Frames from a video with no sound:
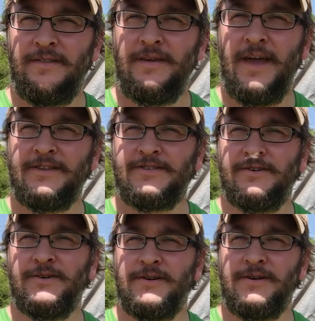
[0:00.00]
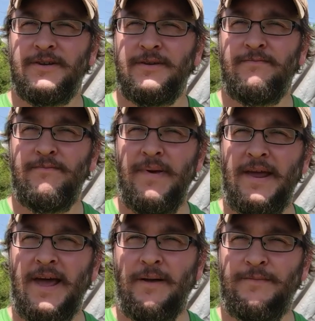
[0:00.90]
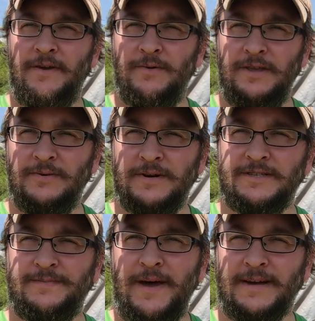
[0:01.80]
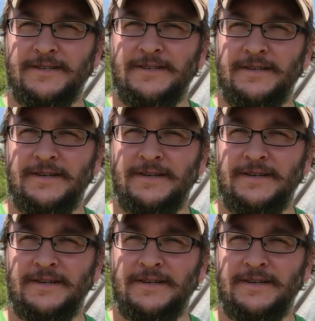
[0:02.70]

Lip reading: The answer may not be what you expect.